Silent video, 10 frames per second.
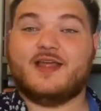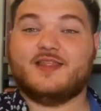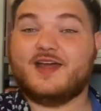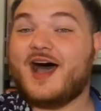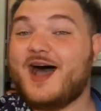
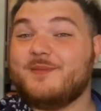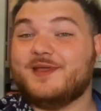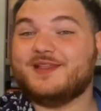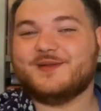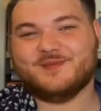The
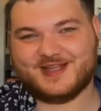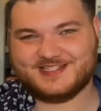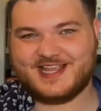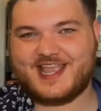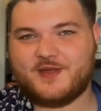Hobbit by
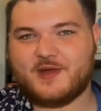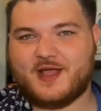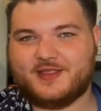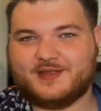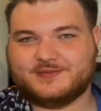J.K.
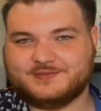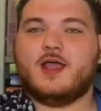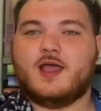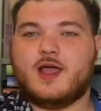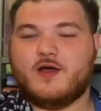Rowling.
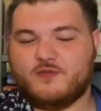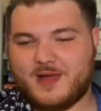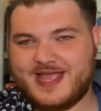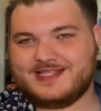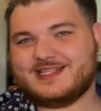Of
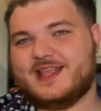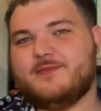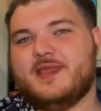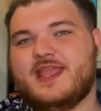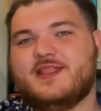Mice and
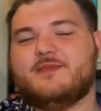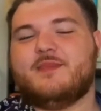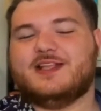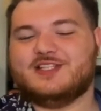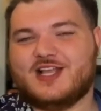Men
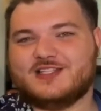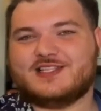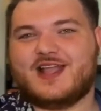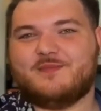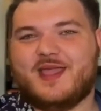by John
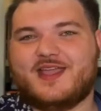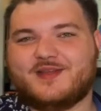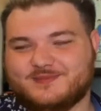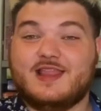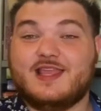Steinbeck.
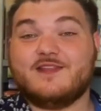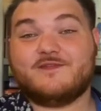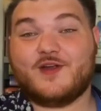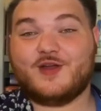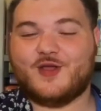The
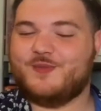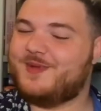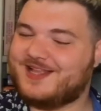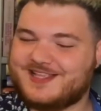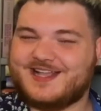Inferno
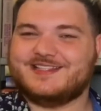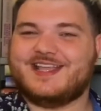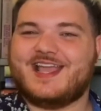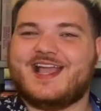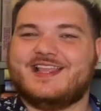by
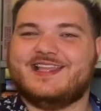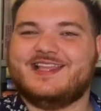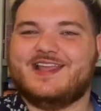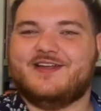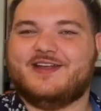Dante
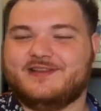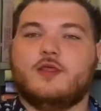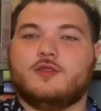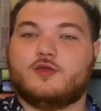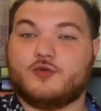Alighieri.
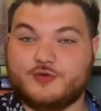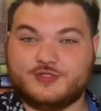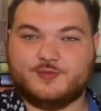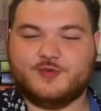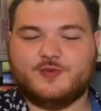The
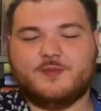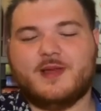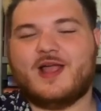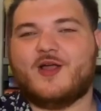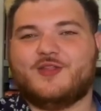Crucible by
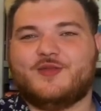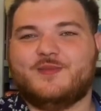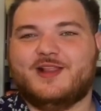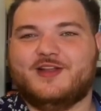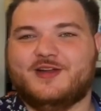Arthur
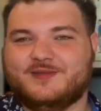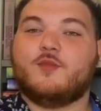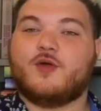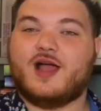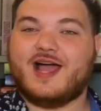Miller.
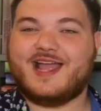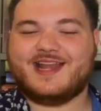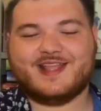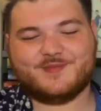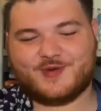Pride
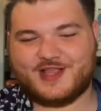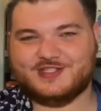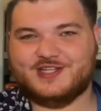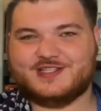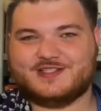and
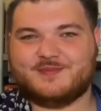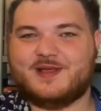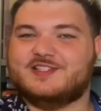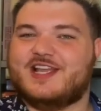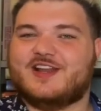Prejudice
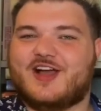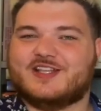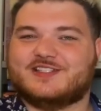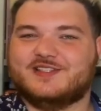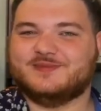by Jane
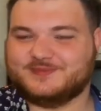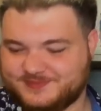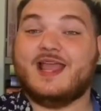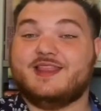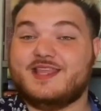Austen.
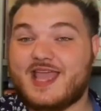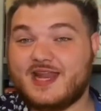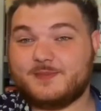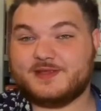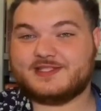The
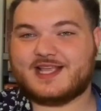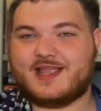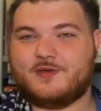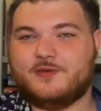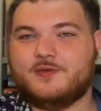Oedipus
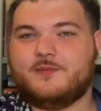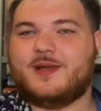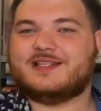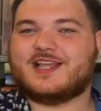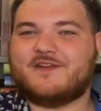Cycle by
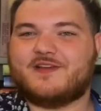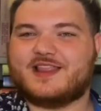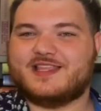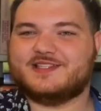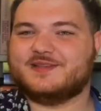
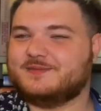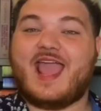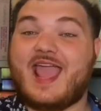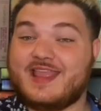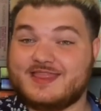Sophocles.
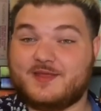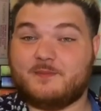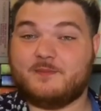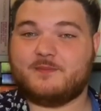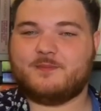
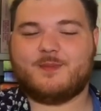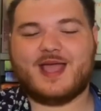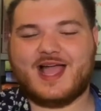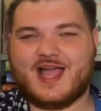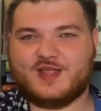Anthem by
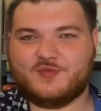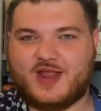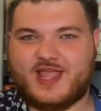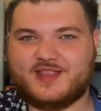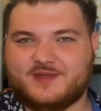Ayn
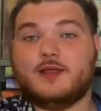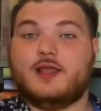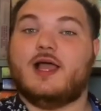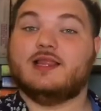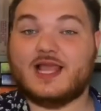Rand.
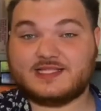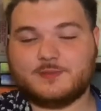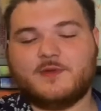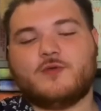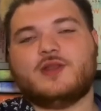A Lesson
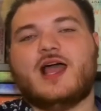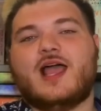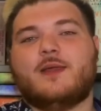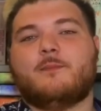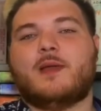Before
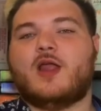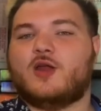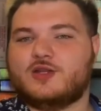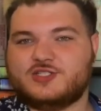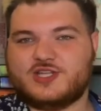Dying by
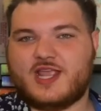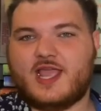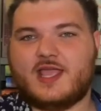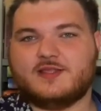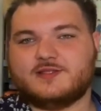Ernest J.
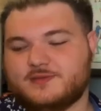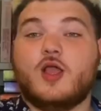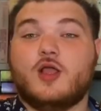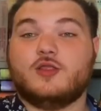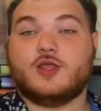Gaines.
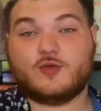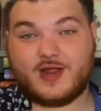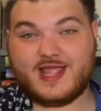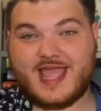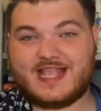The
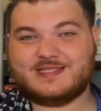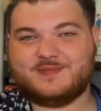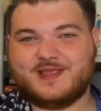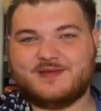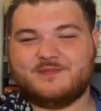Great
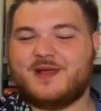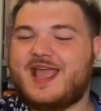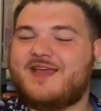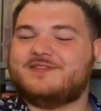Gatsby by F.